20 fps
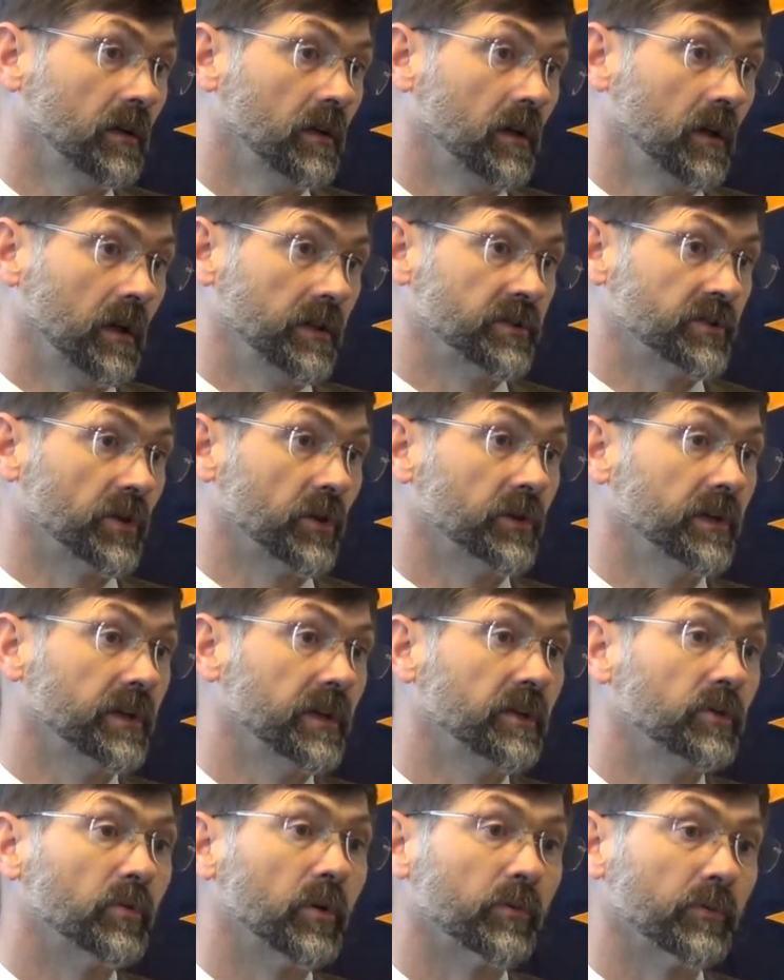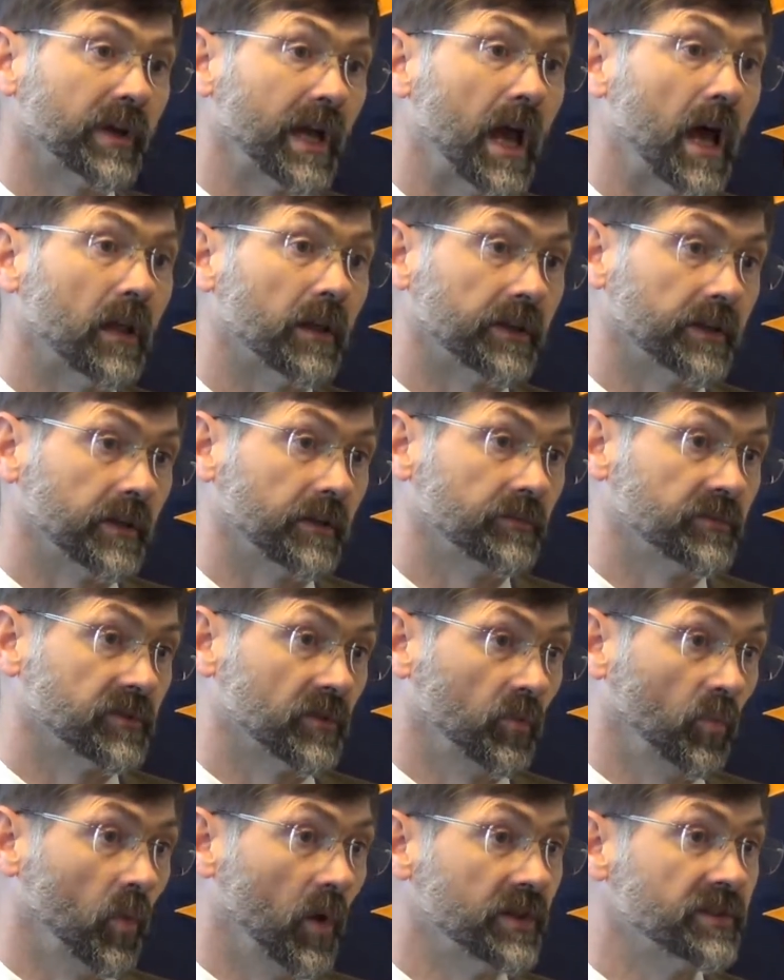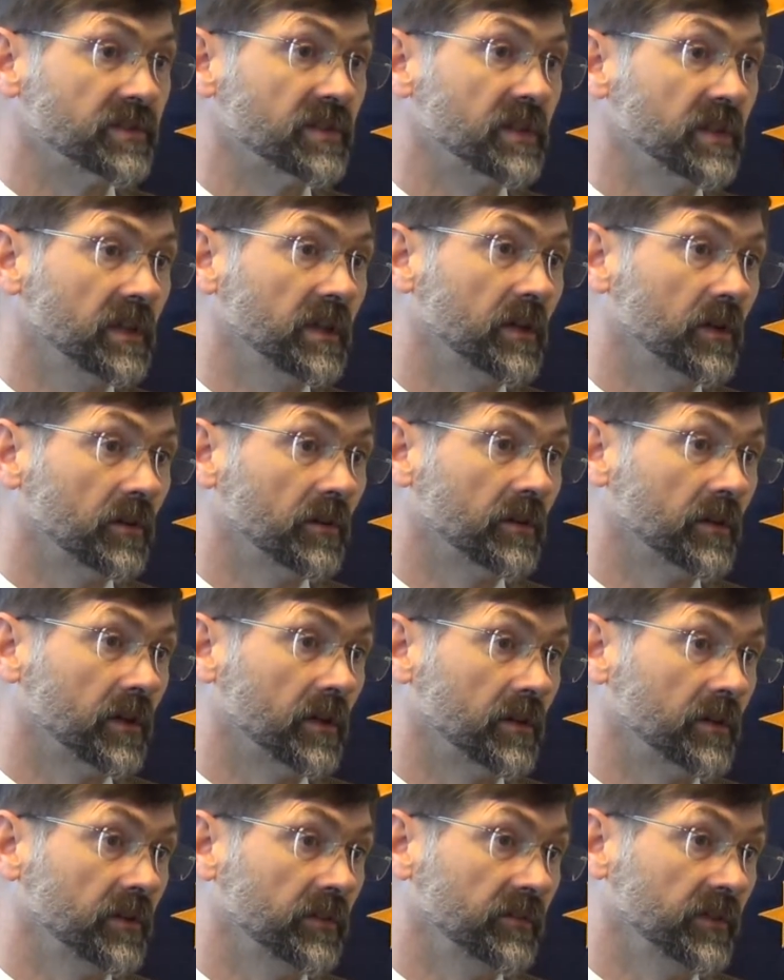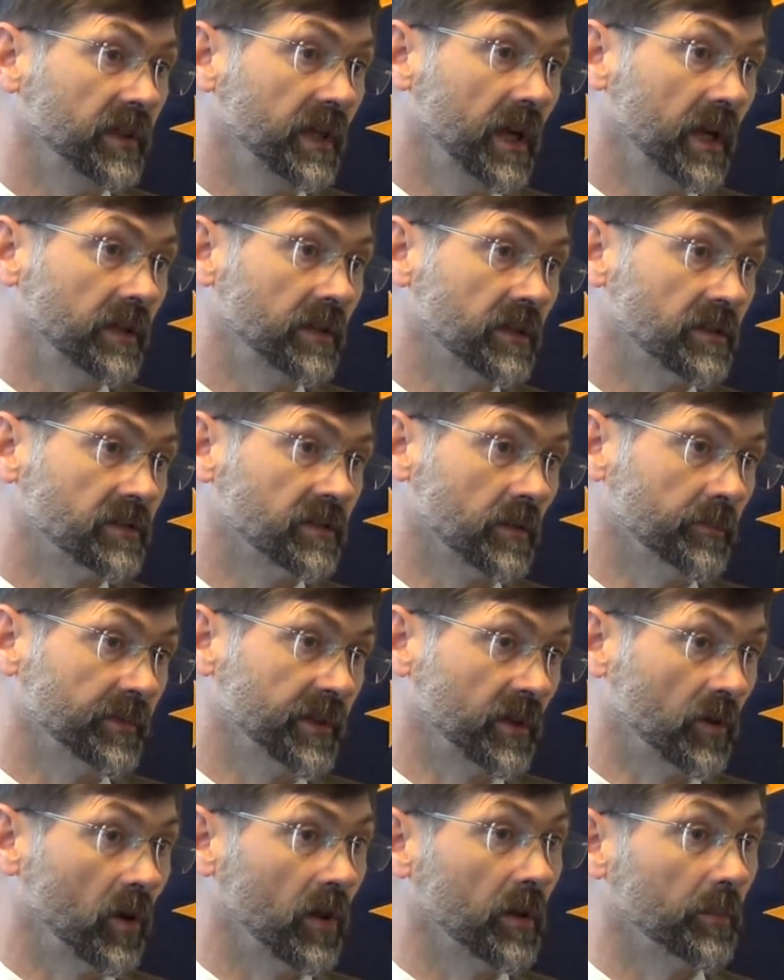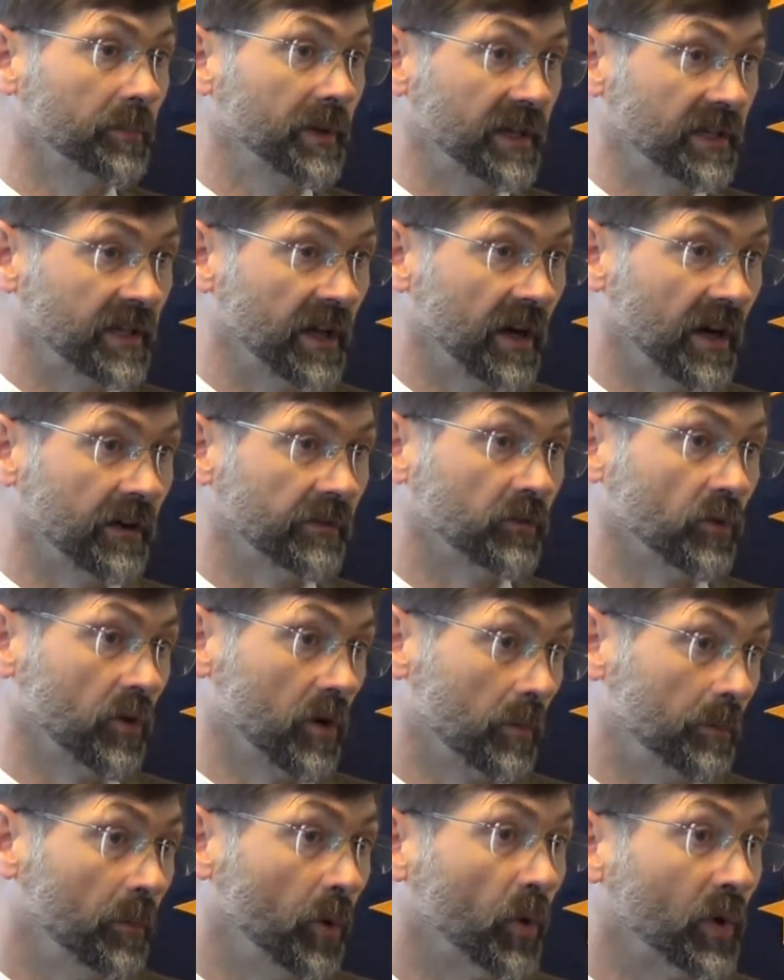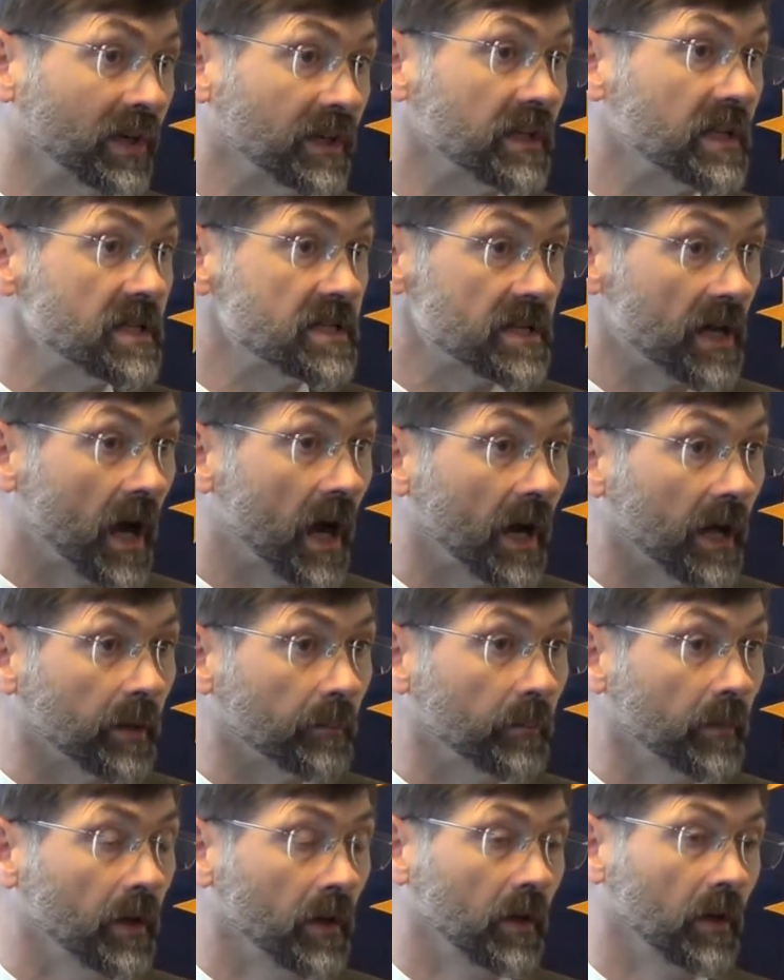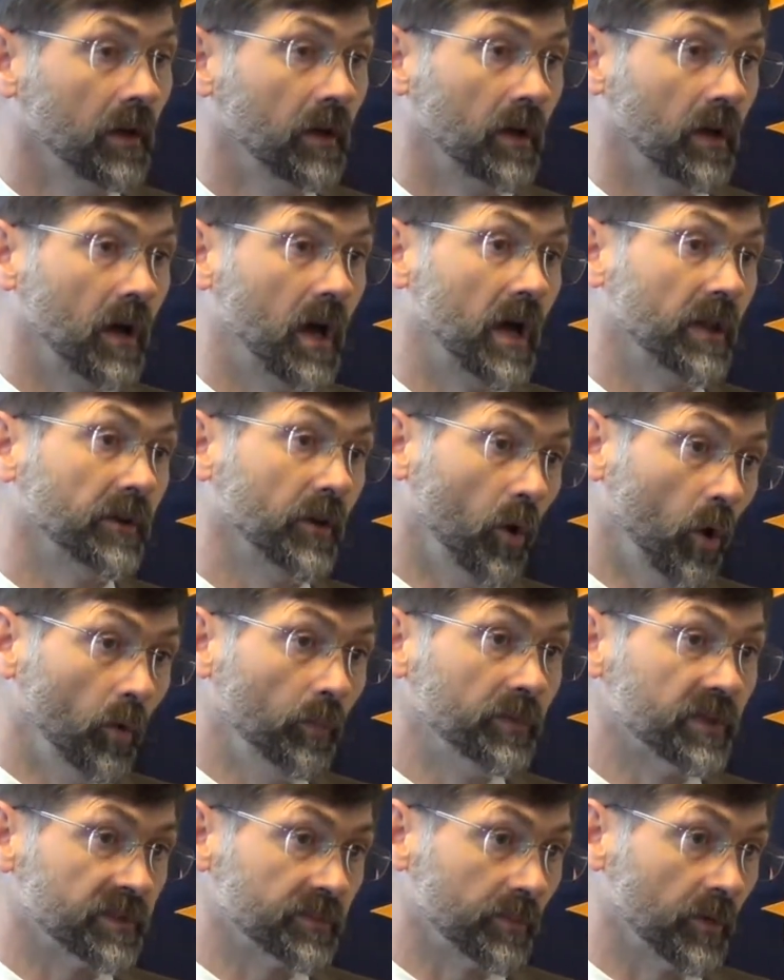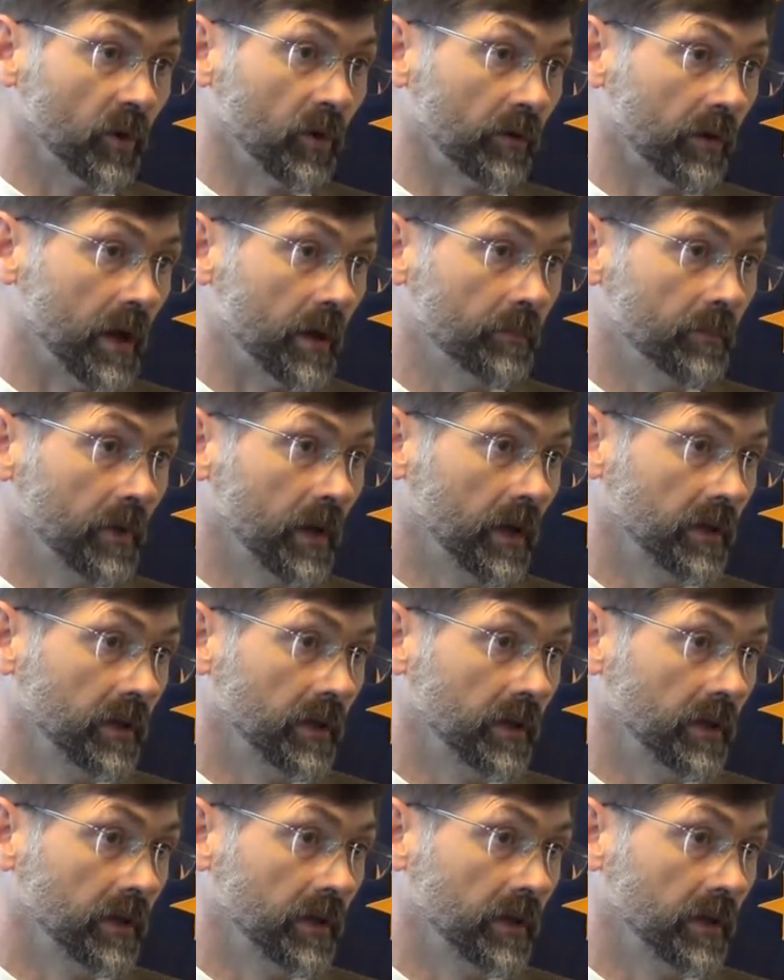and turn it into a reality. So once a year, the, the VA does something called a PIT count, or a point in time, uh, on the homeless program.